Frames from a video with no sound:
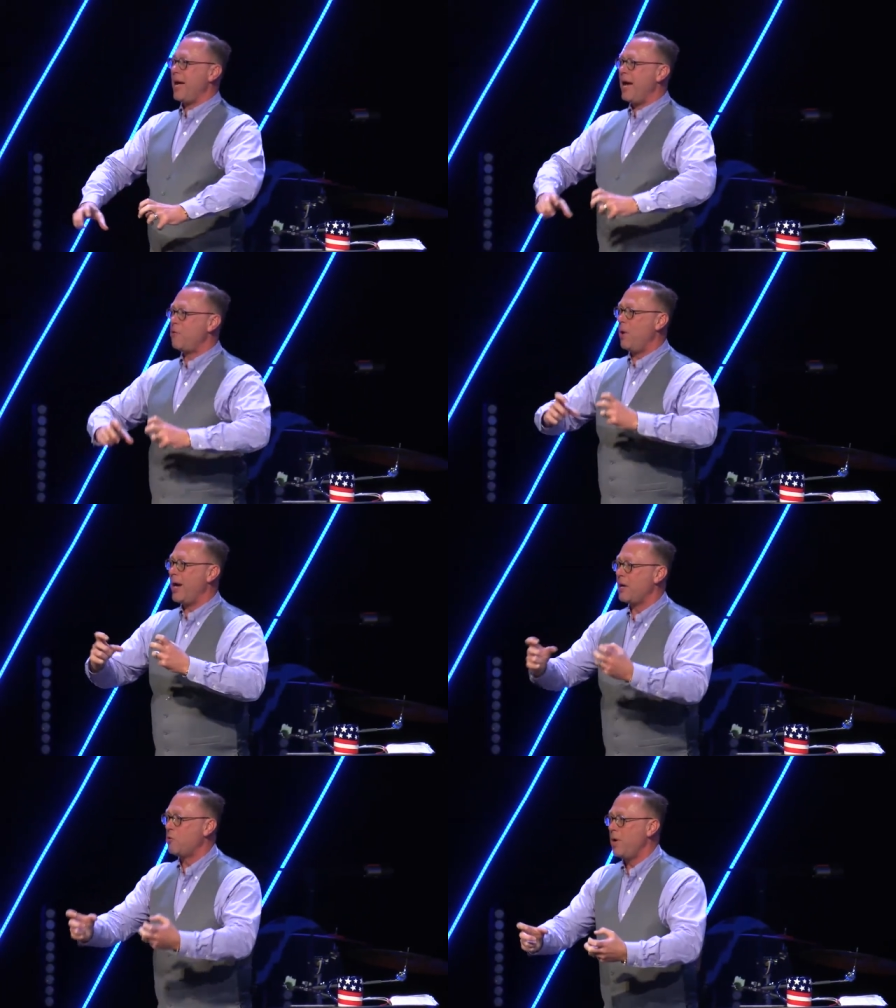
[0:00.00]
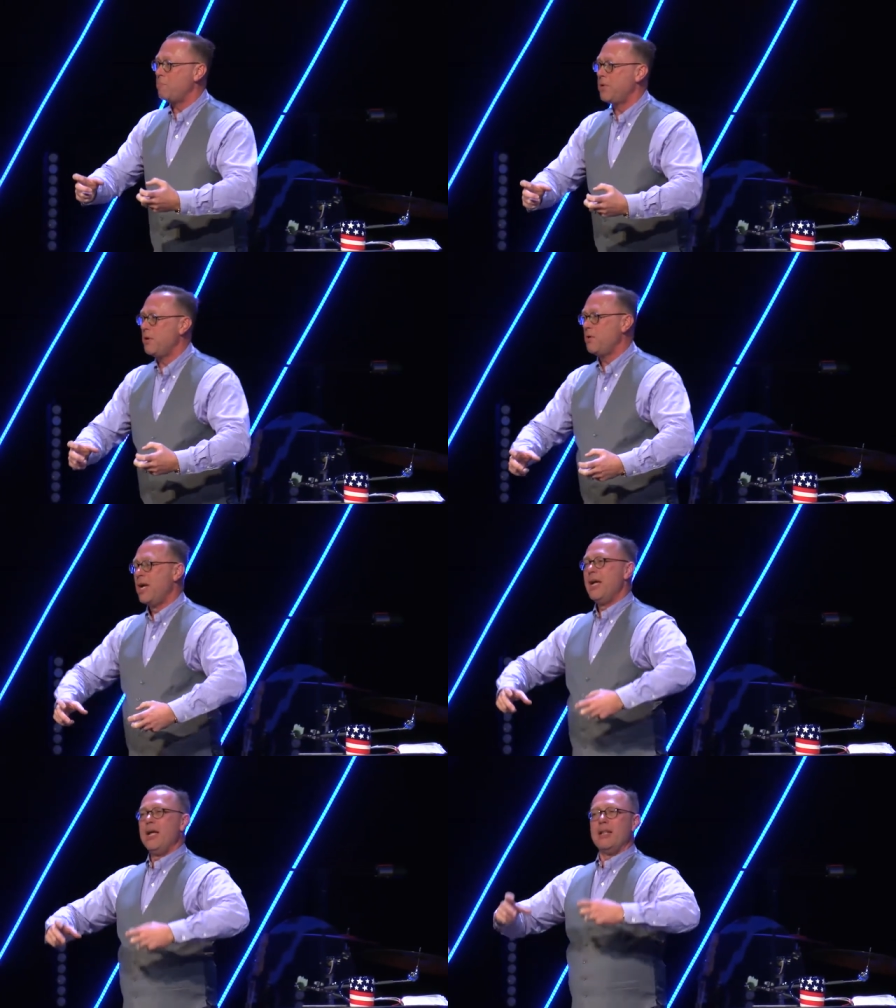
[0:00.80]
How do I equip you?
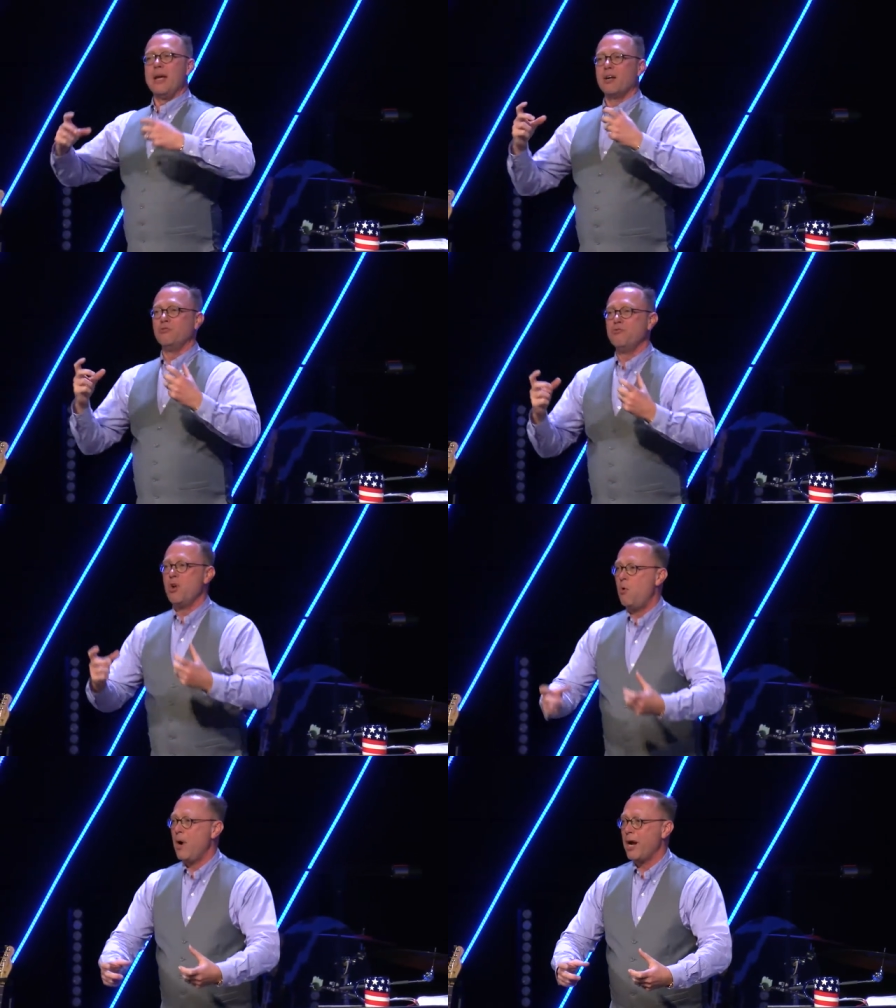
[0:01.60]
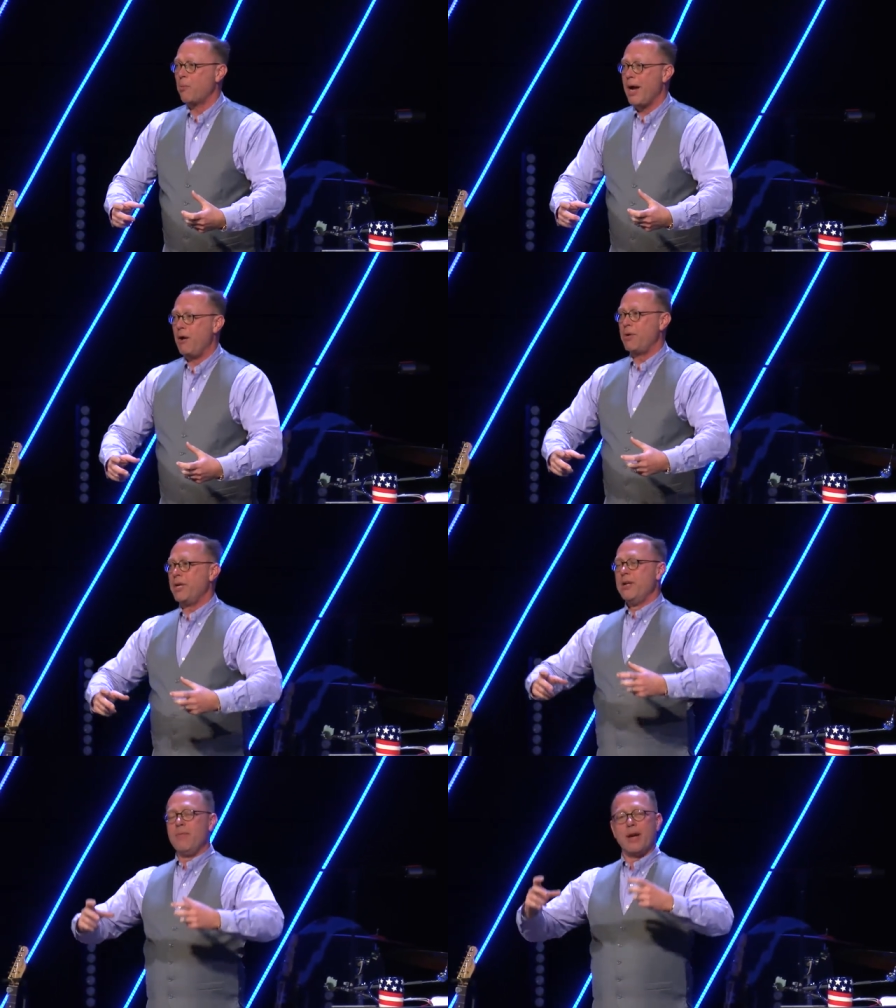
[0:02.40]
There is no way around
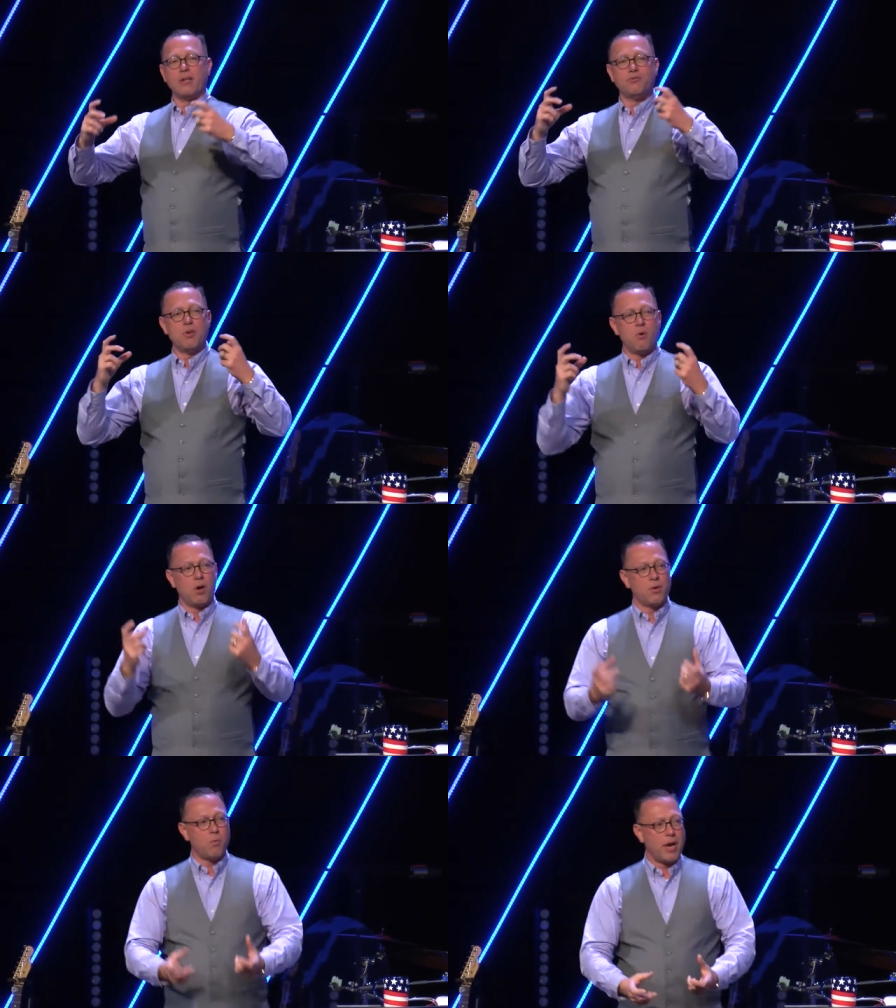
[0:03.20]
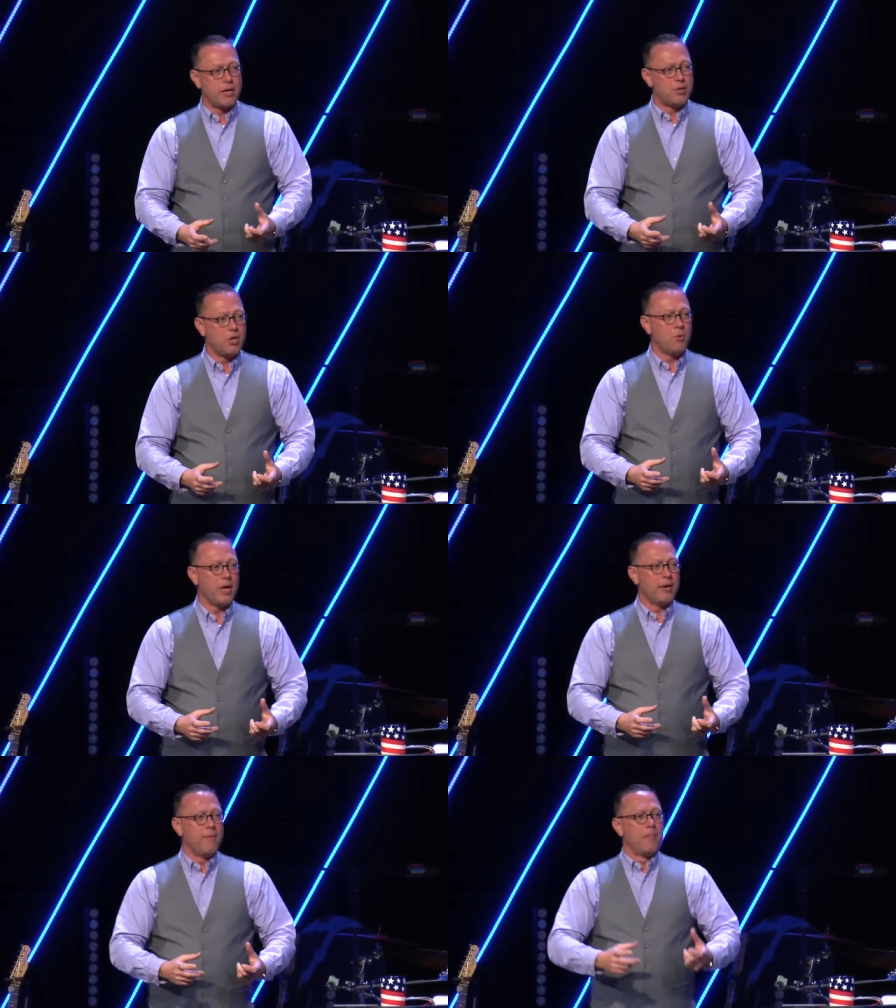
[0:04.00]
it, there is no other way to do
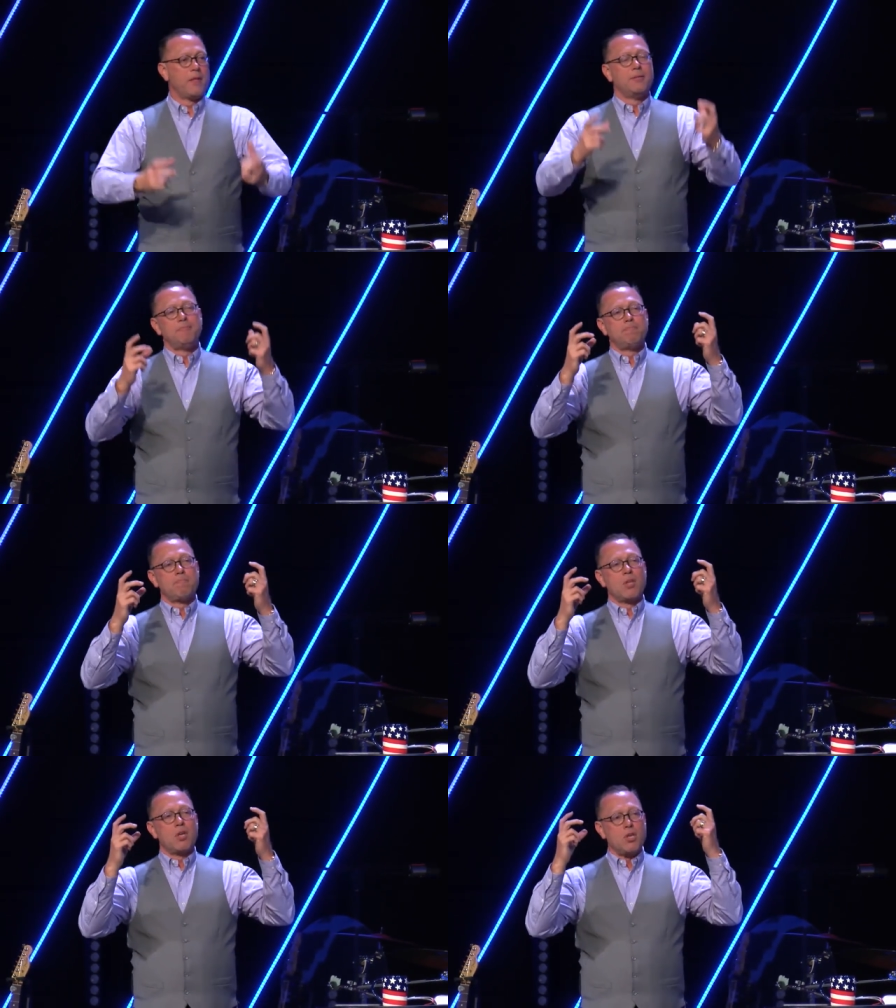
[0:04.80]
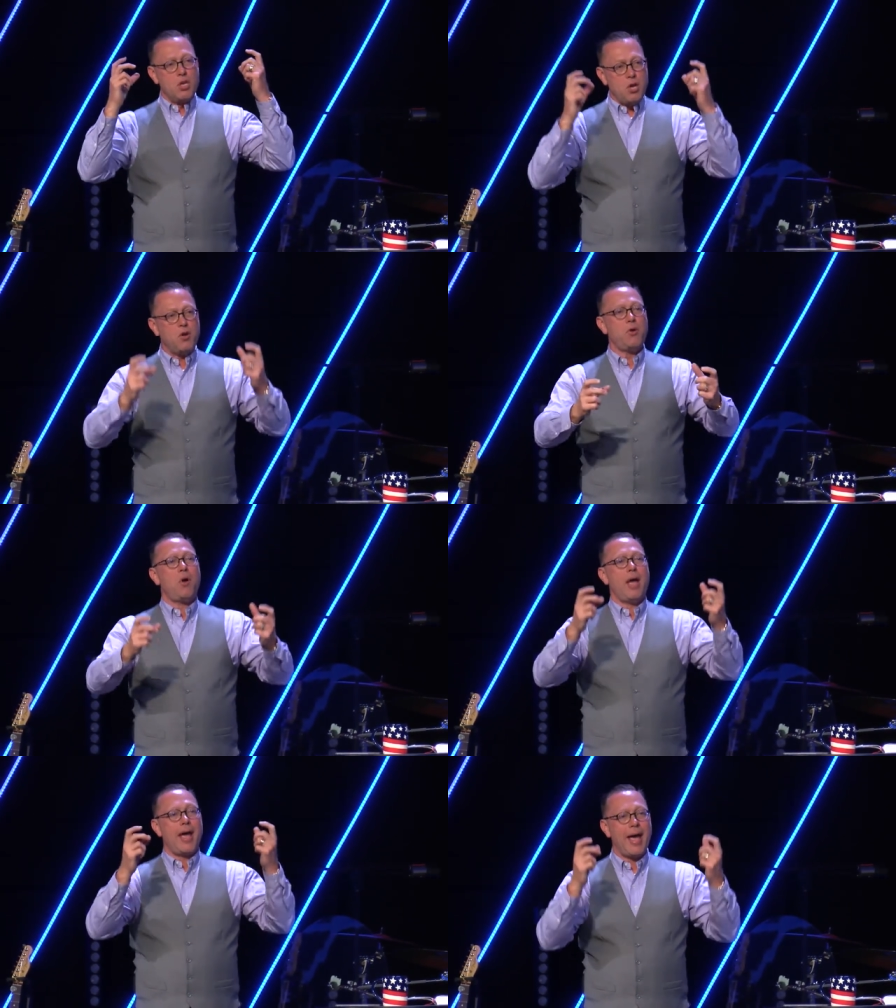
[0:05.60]
it
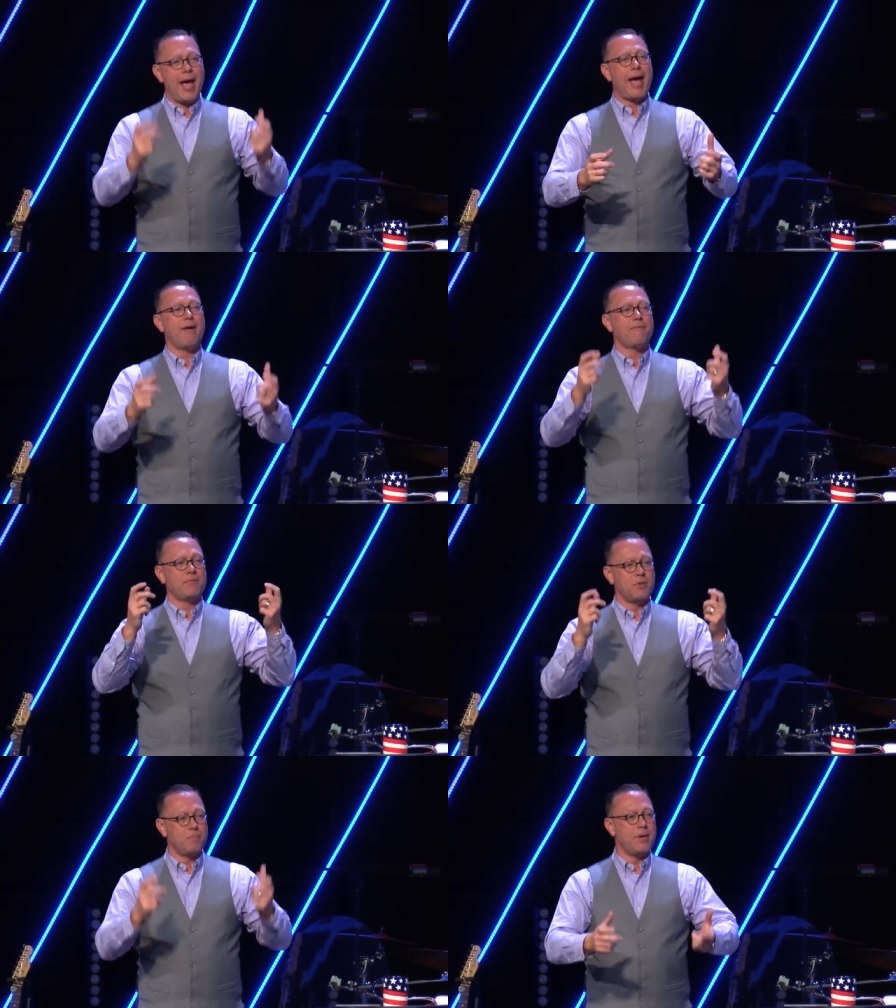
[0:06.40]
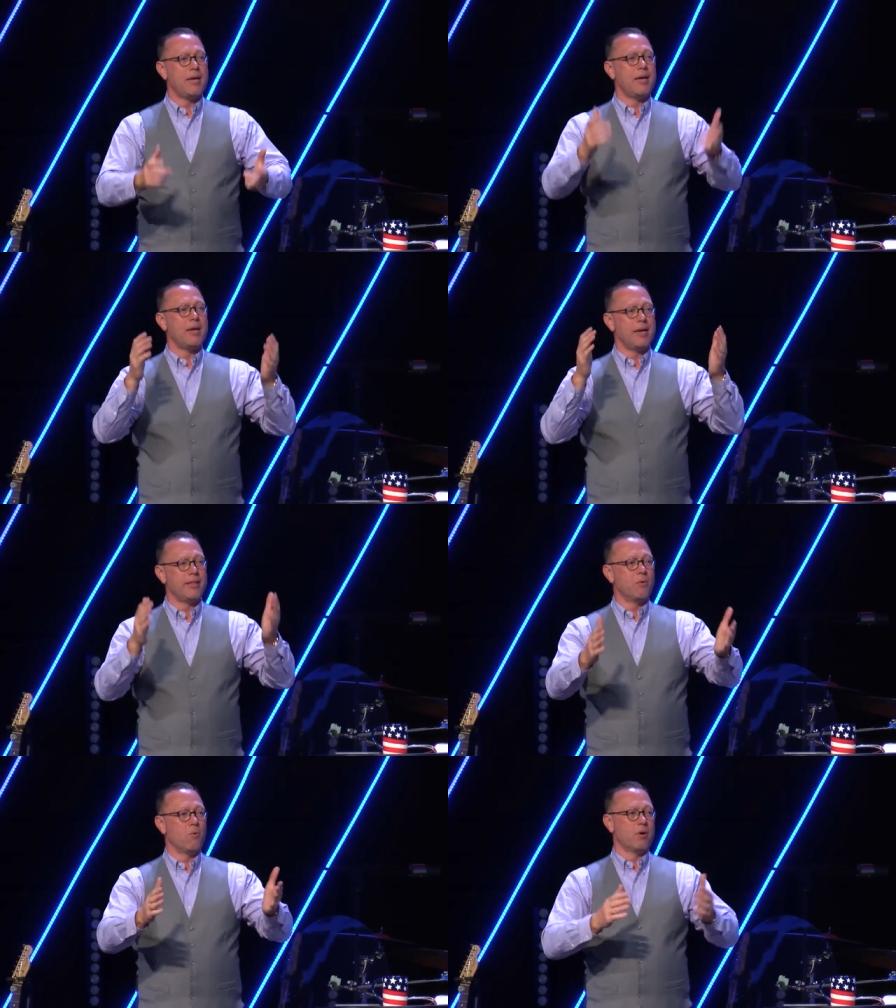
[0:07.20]
you have to be in
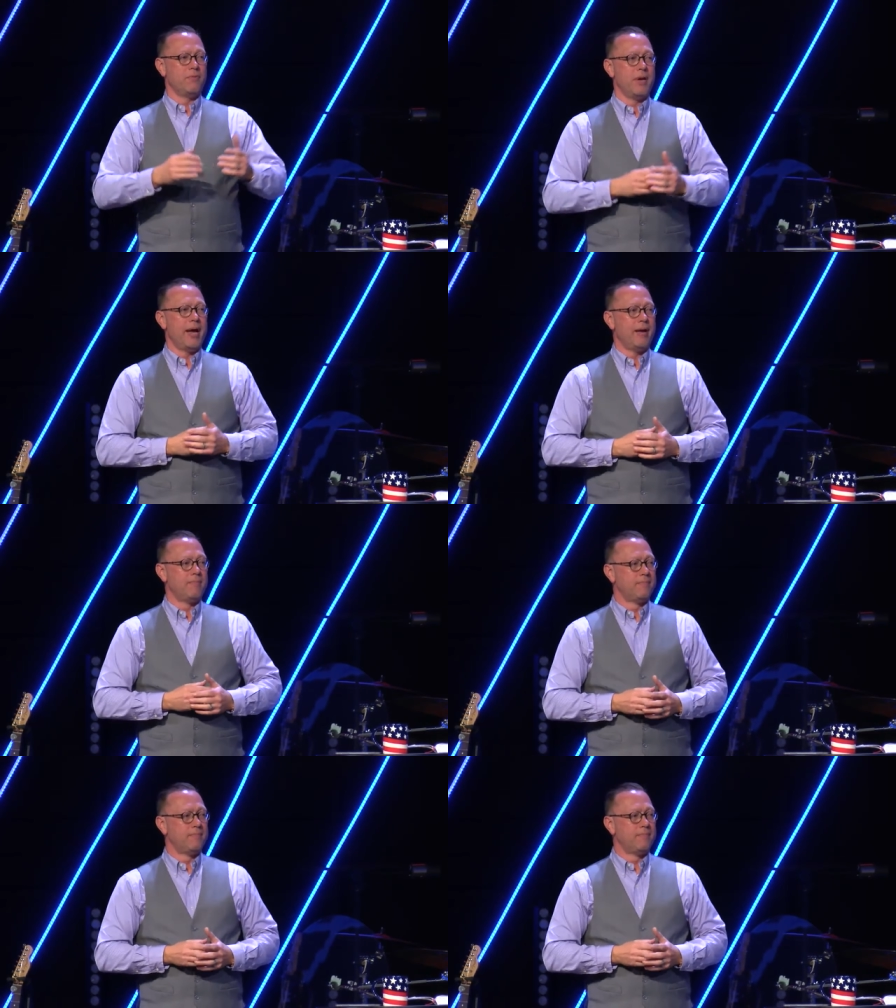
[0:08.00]
the Word of God.